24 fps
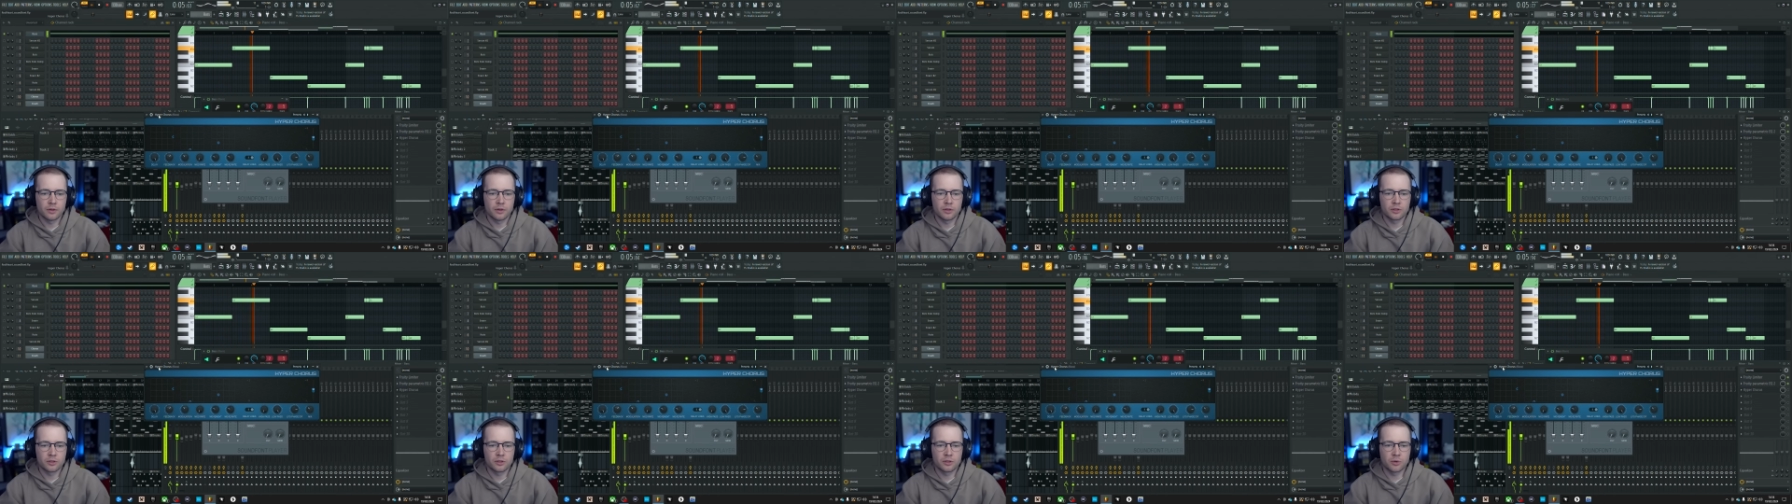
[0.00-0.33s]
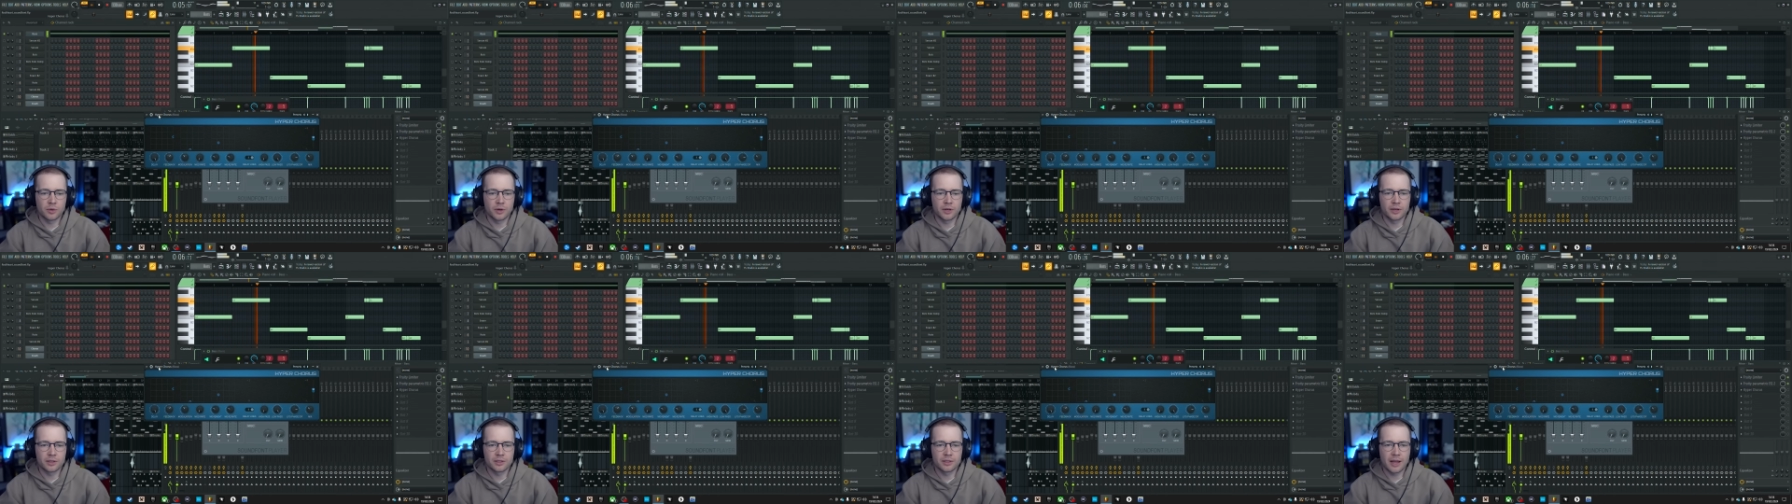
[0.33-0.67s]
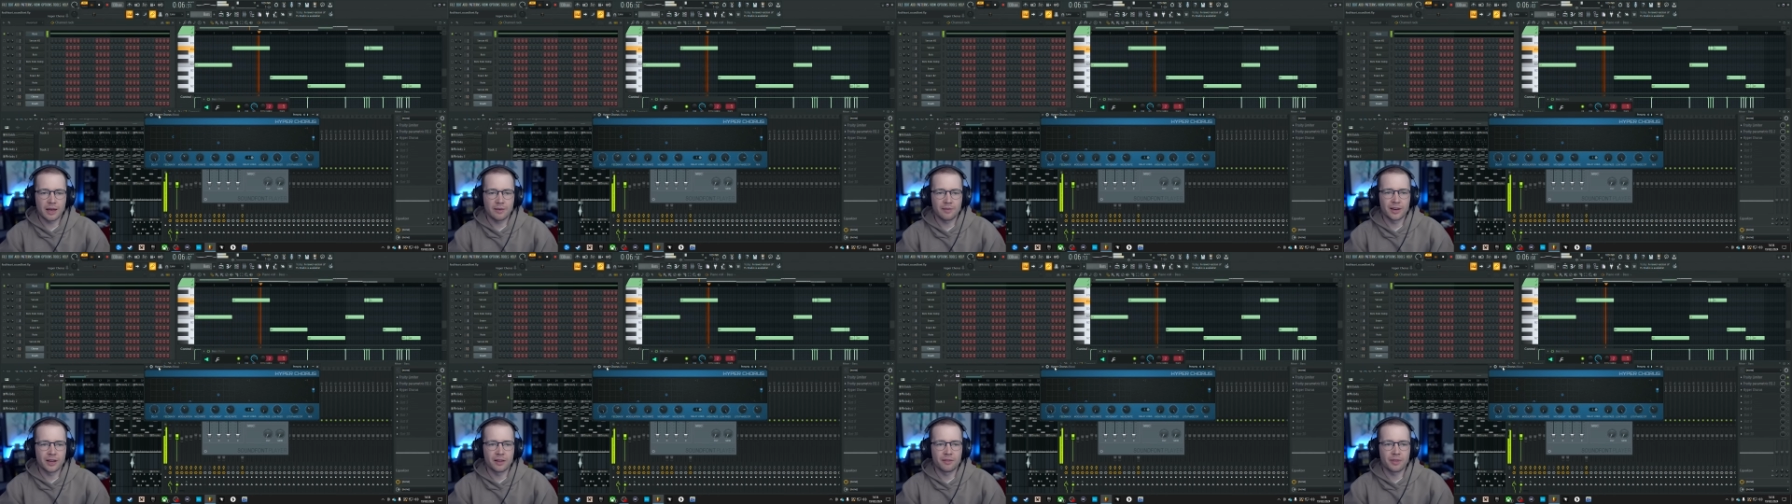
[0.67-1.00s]
So it doesn't
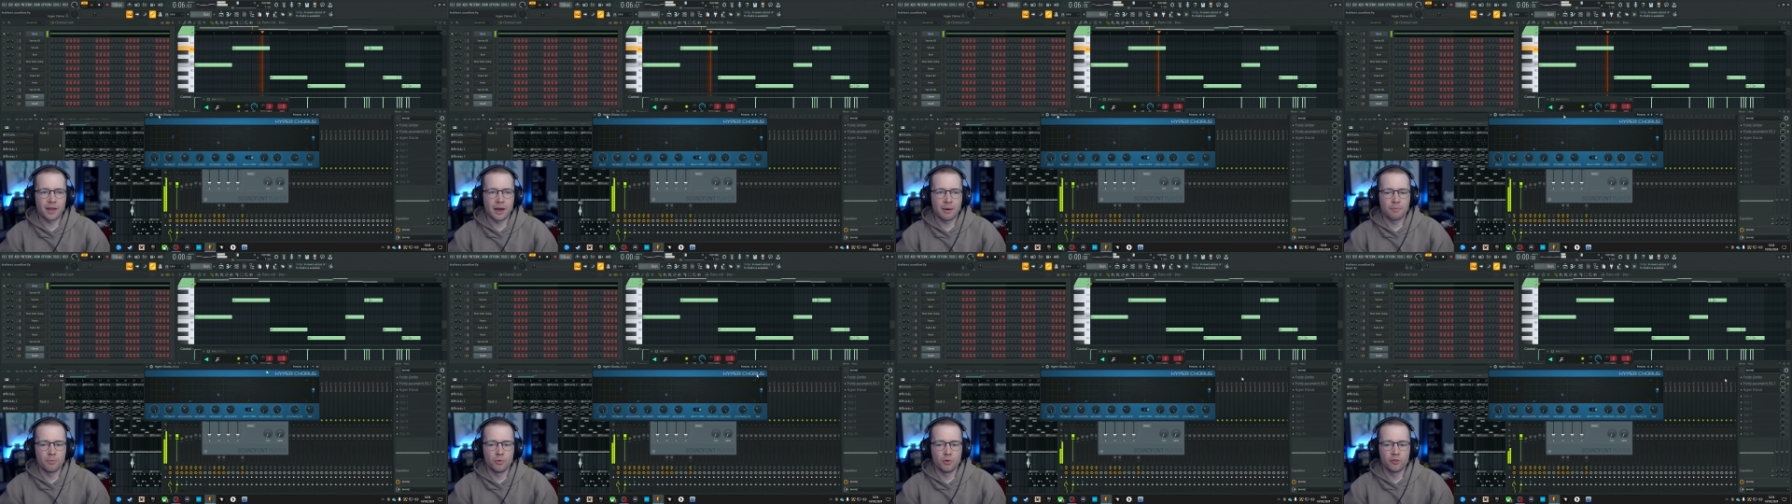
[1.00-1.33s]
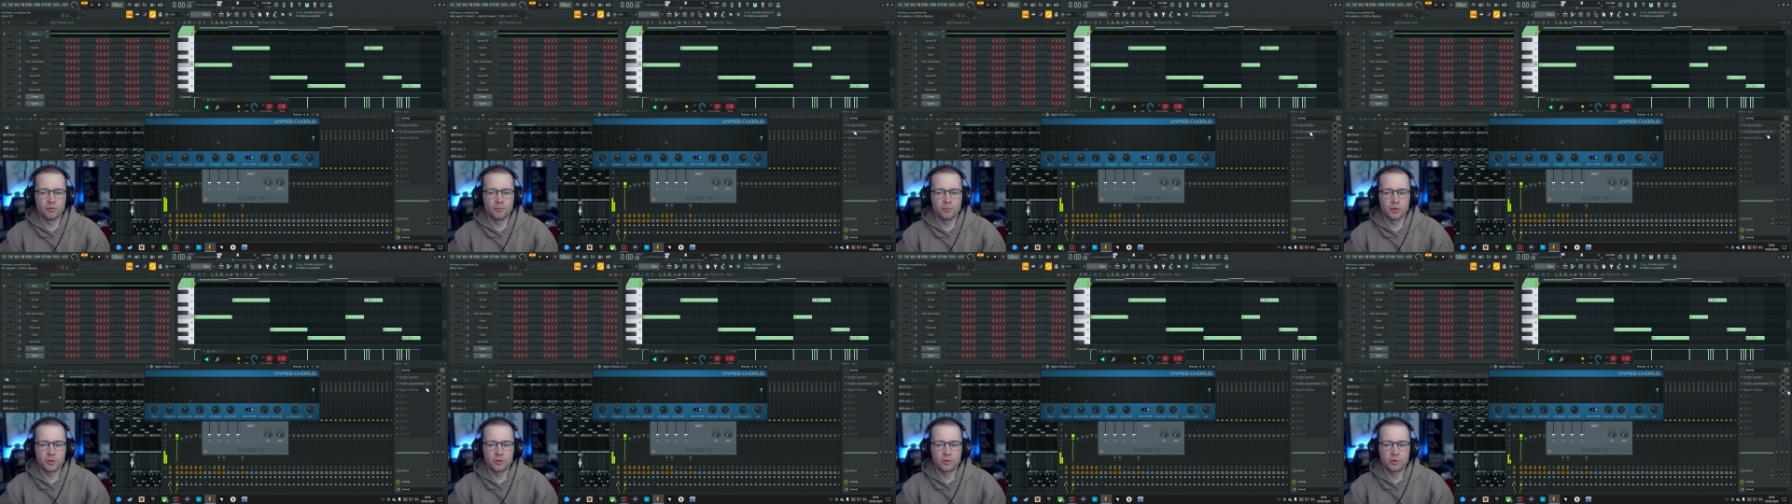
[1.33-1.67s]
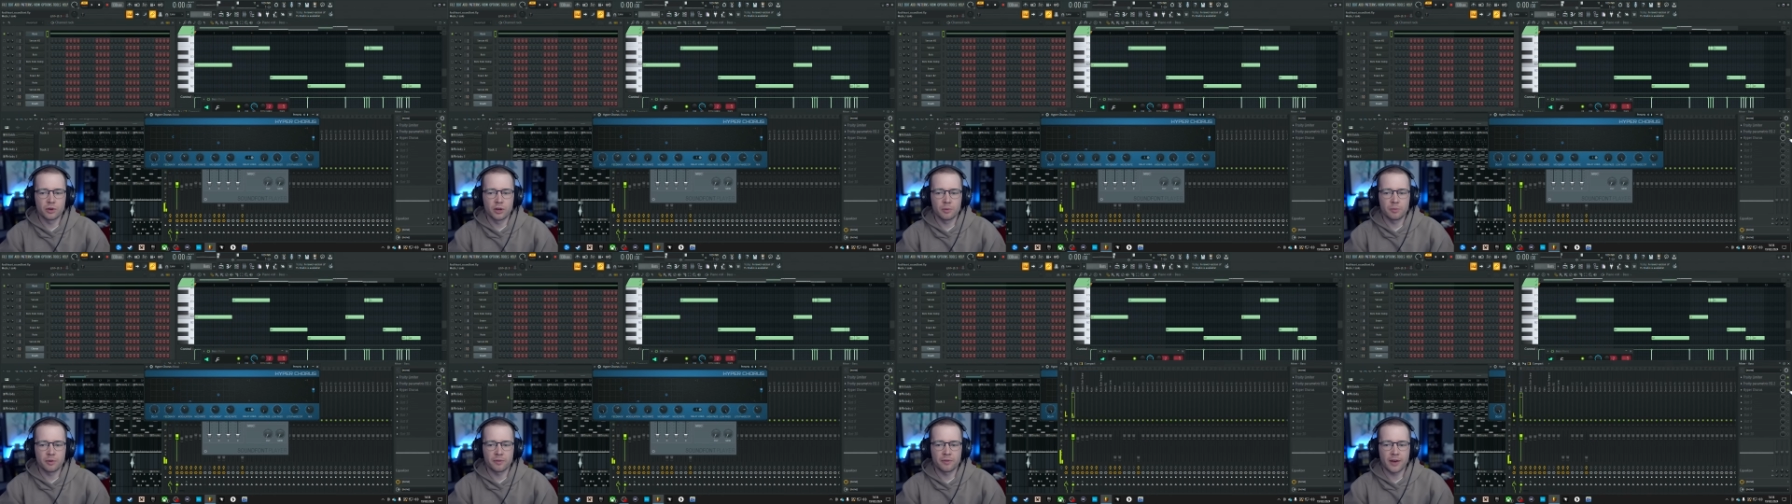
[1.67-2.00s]
have any of that movement to
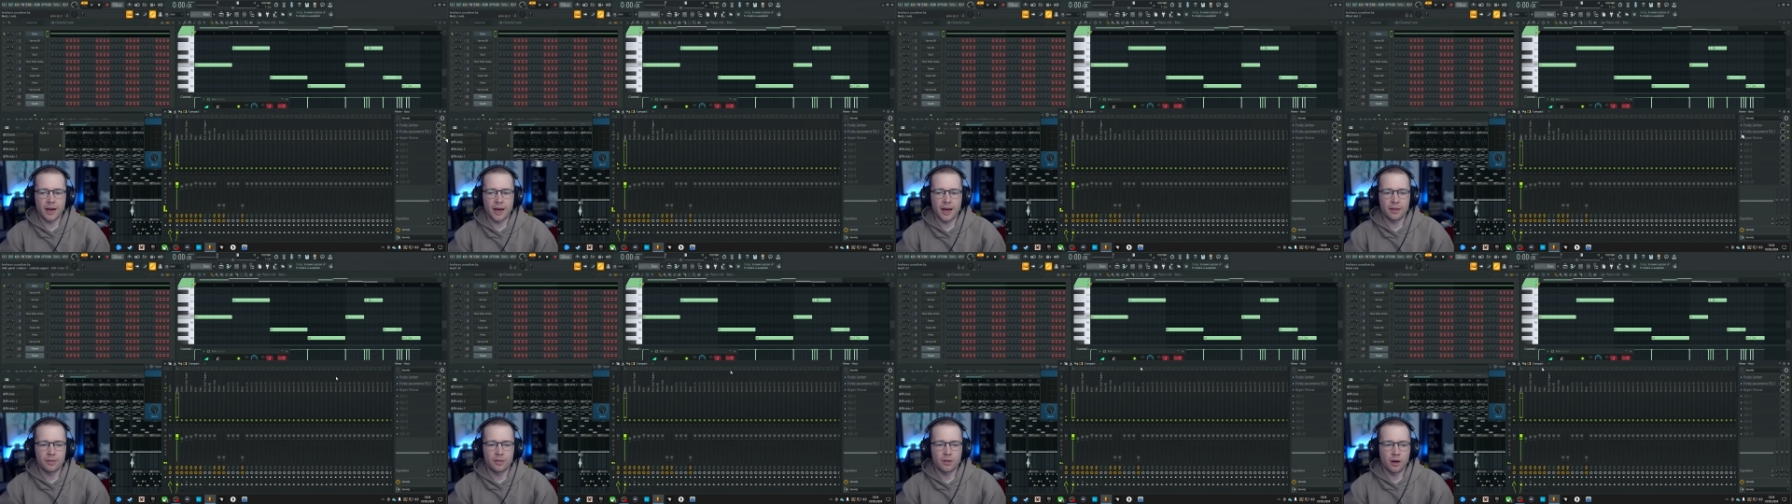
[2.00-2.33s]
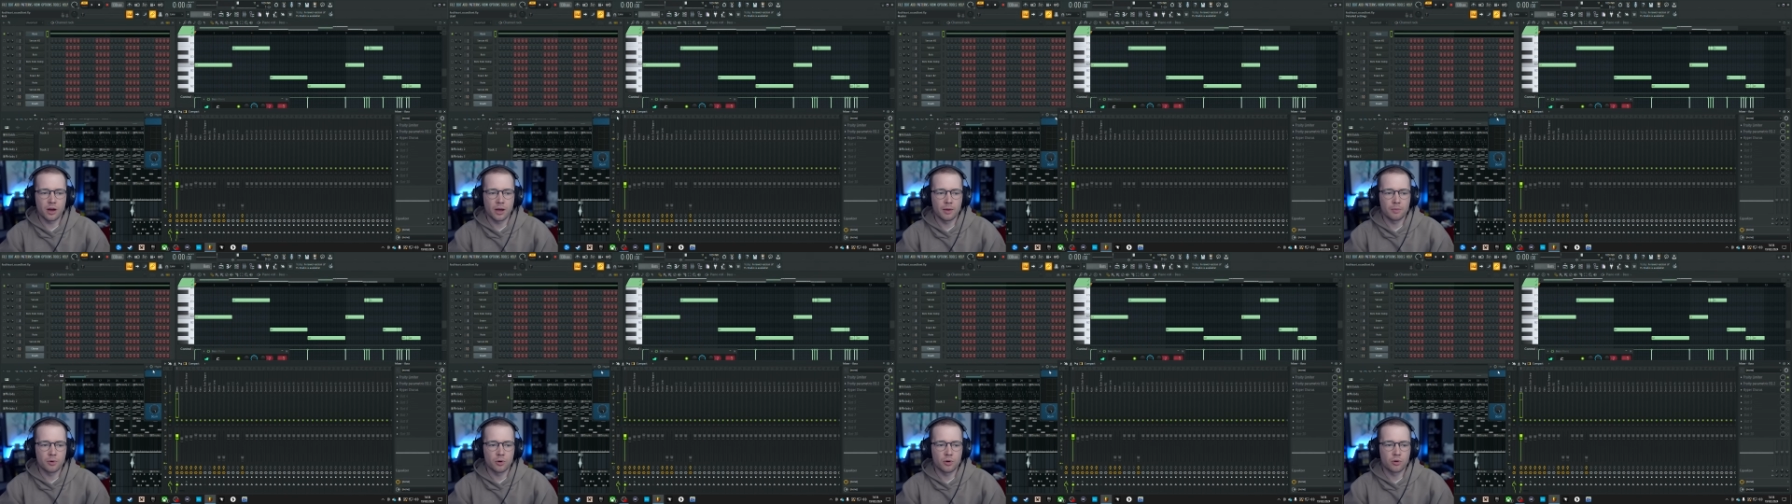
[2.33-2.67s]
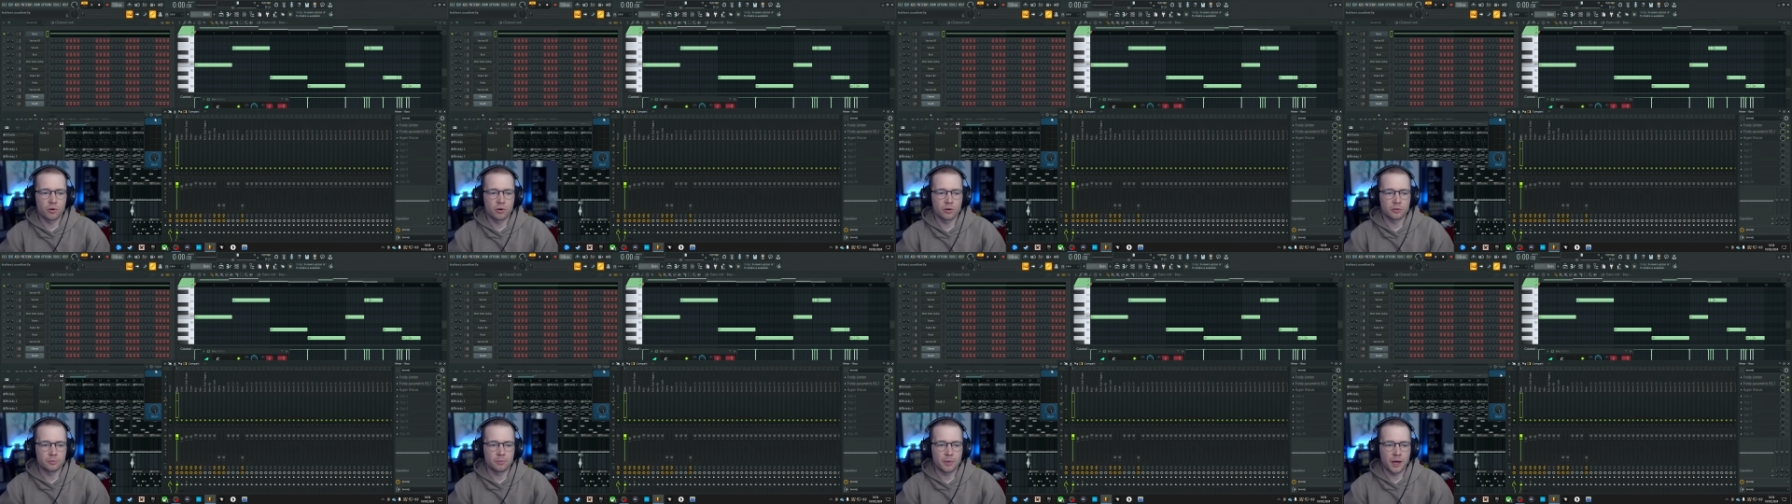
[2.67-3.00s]
it, but if I add the
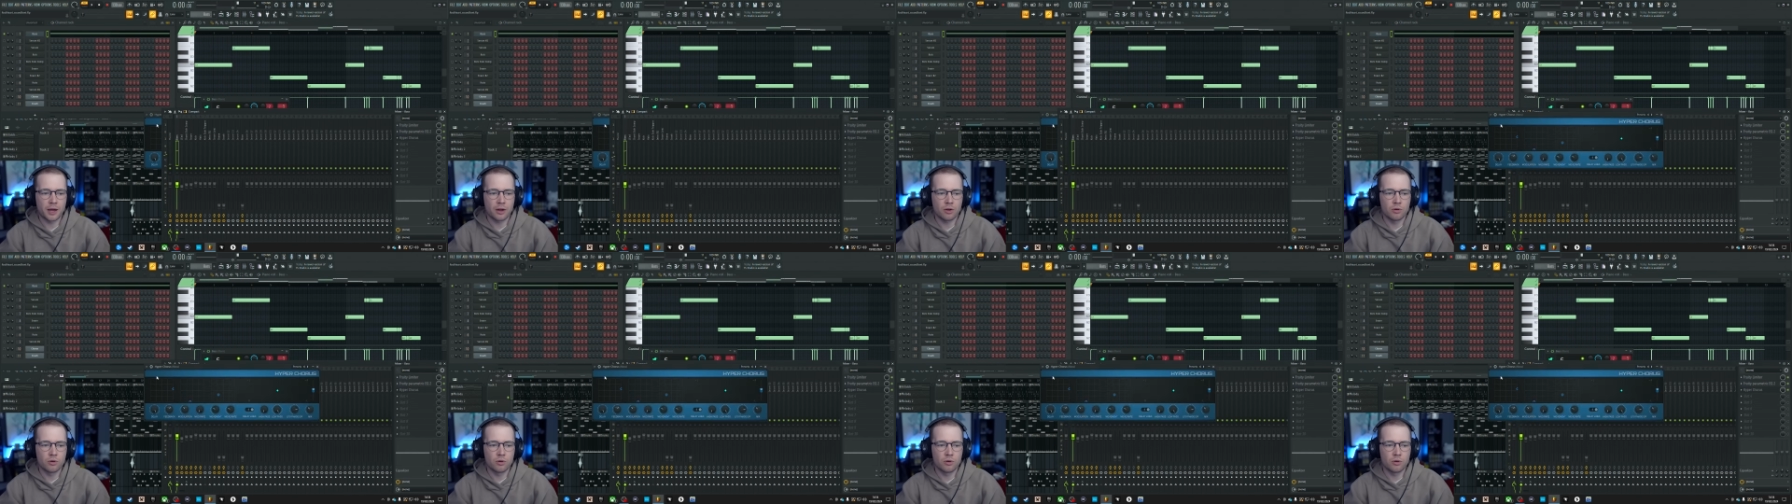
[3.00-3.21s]
hyperchorus back